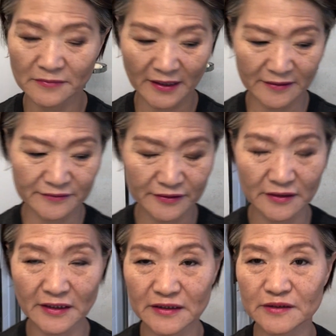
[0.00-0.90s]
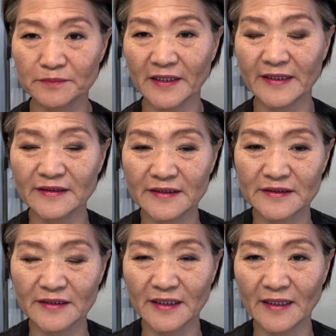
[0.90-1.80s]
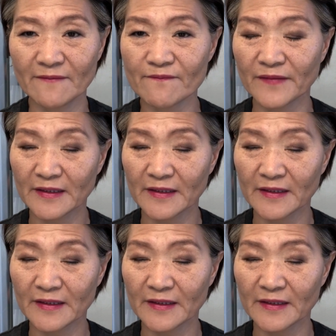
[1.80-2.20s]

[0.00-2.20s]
and explain it again.